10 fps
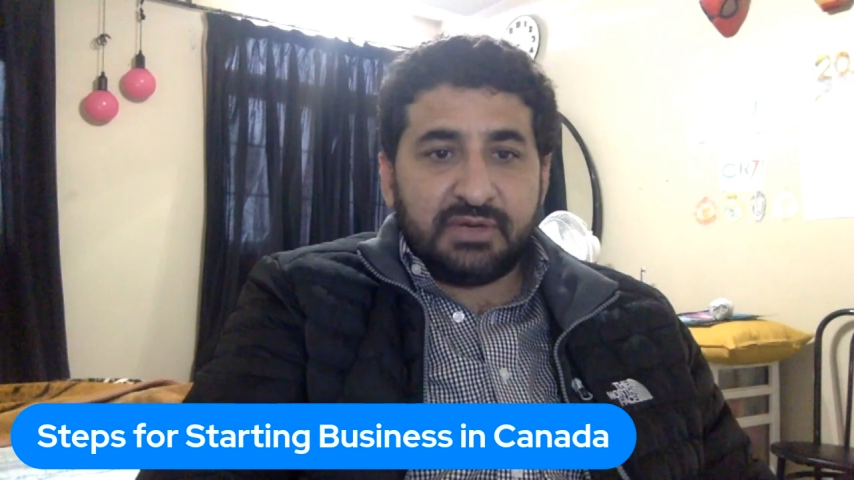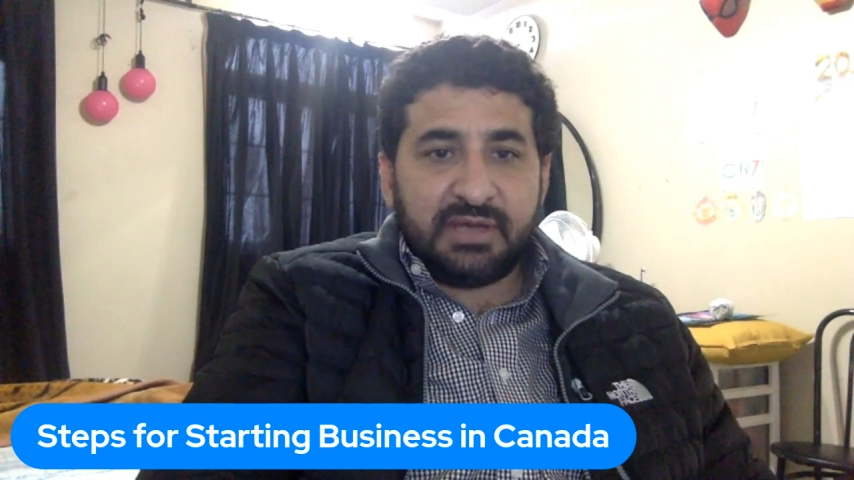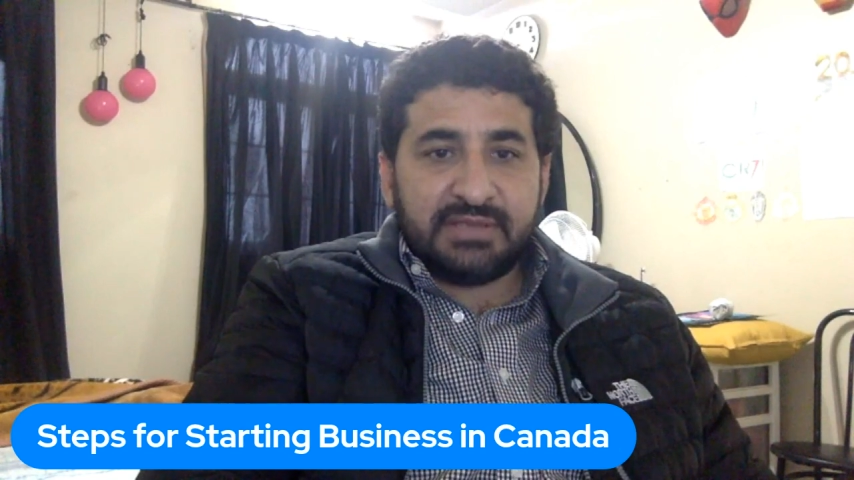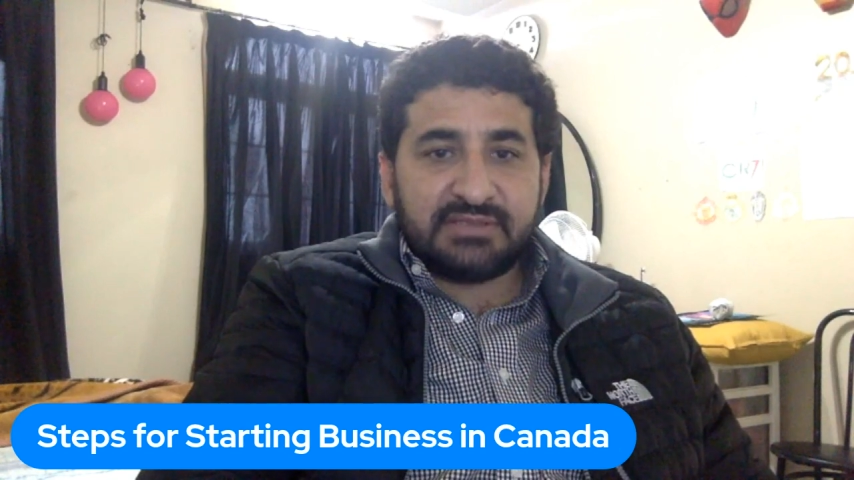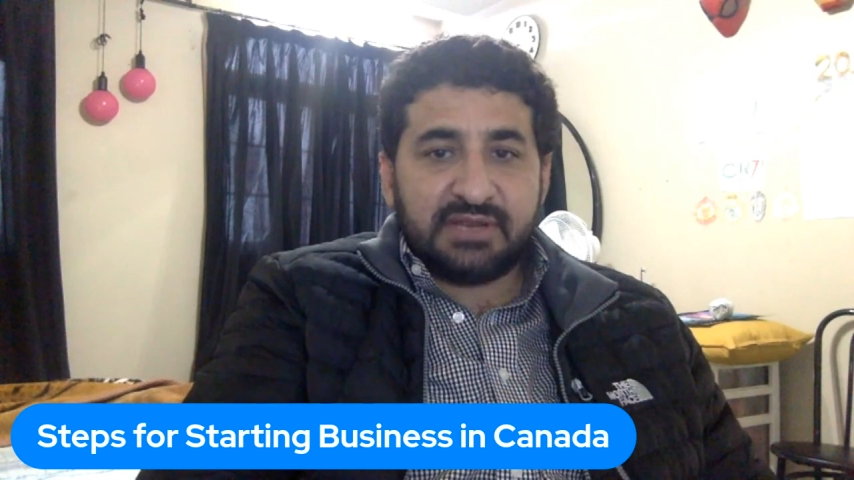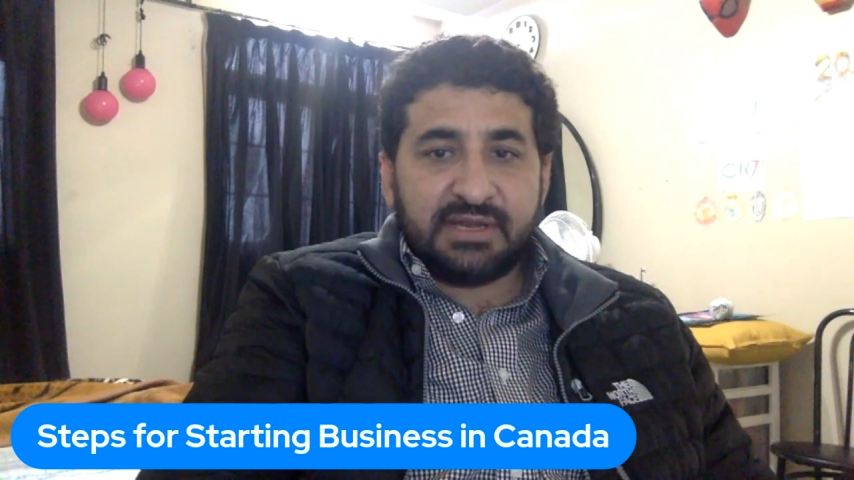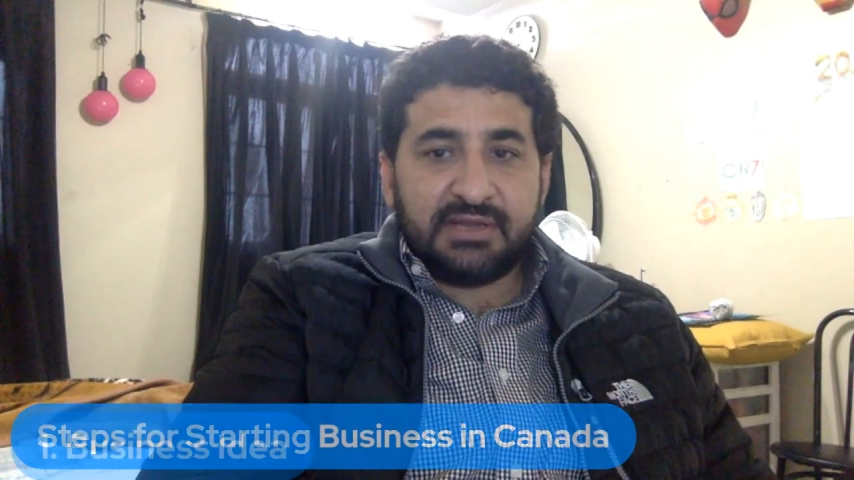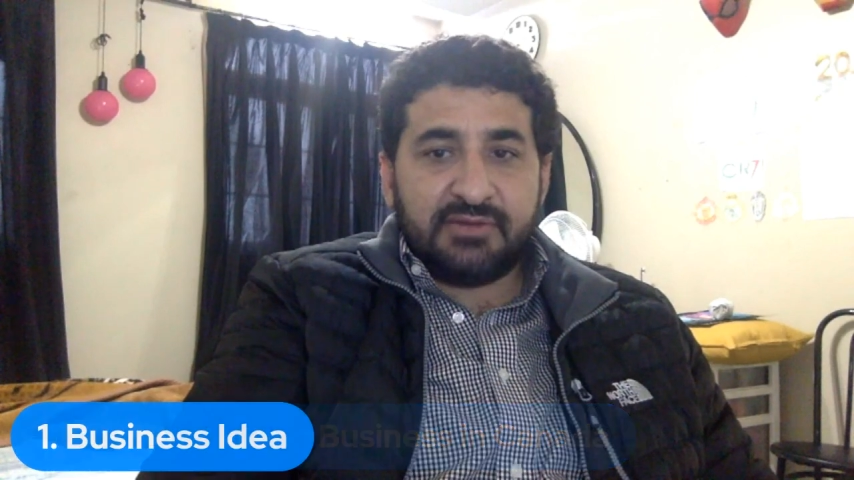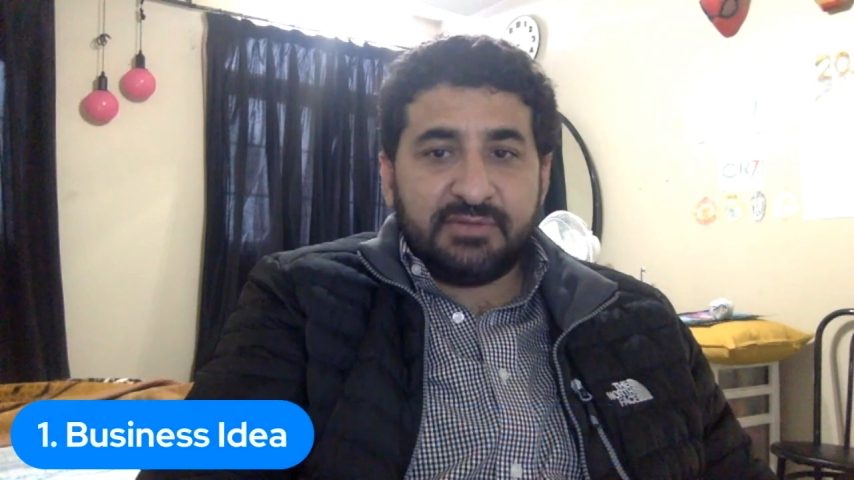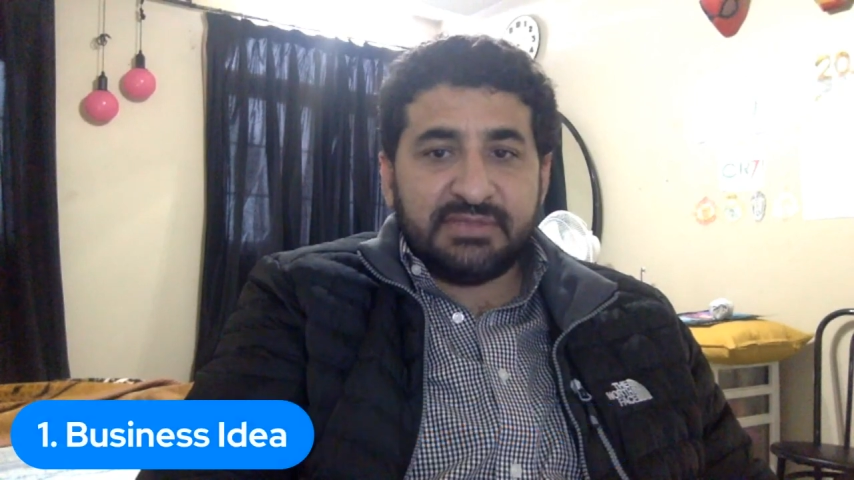like starting
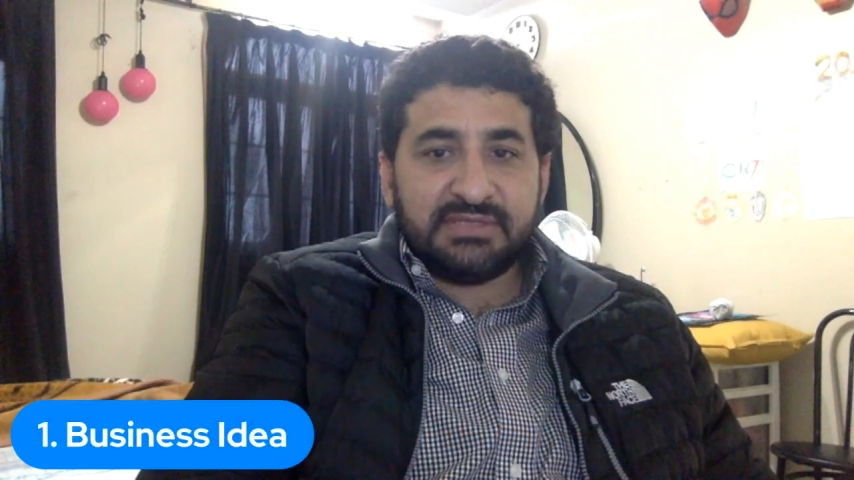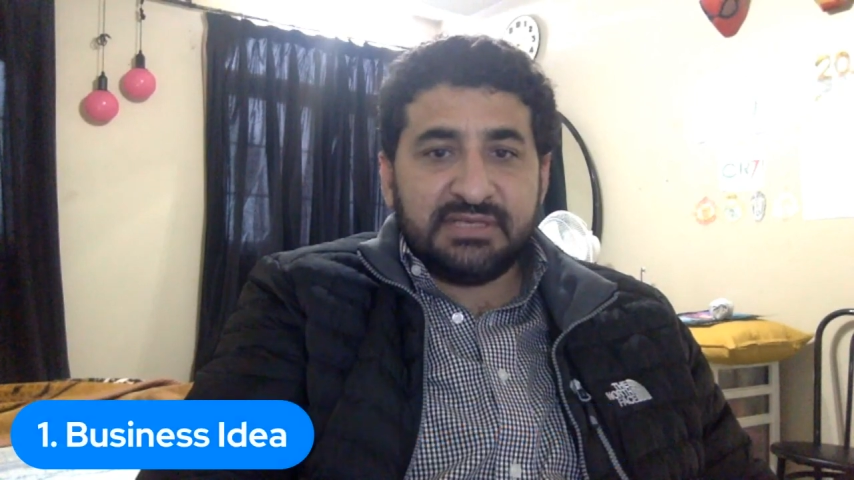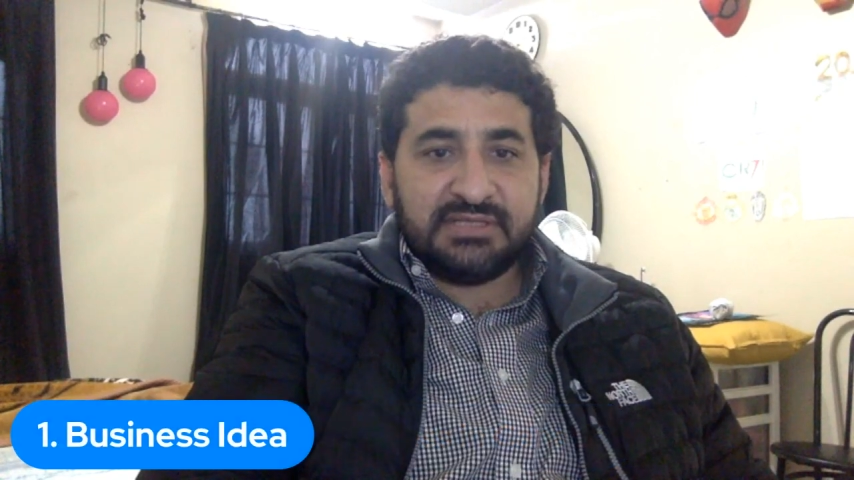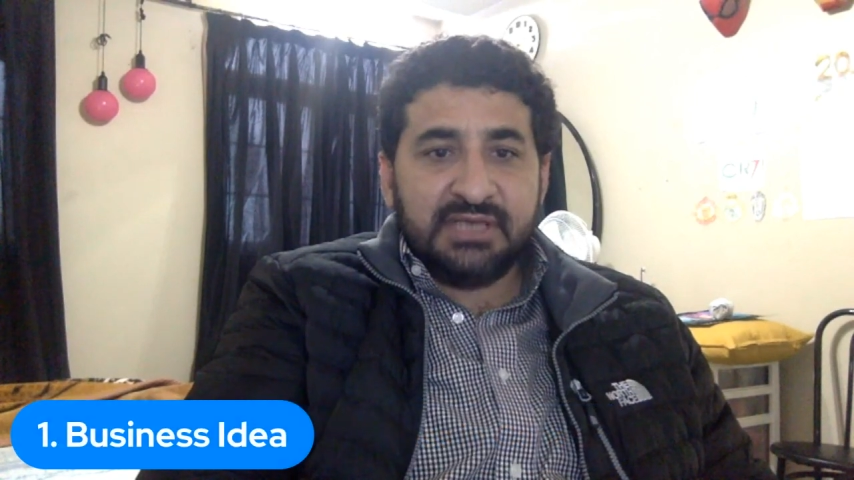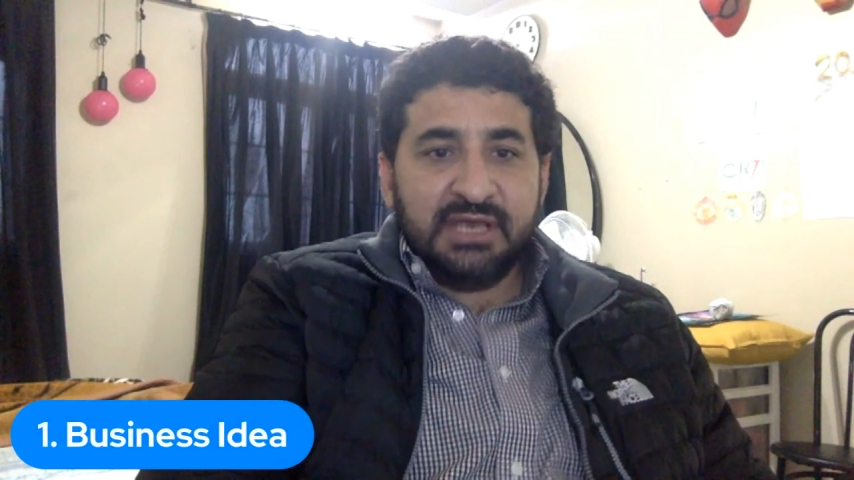your business.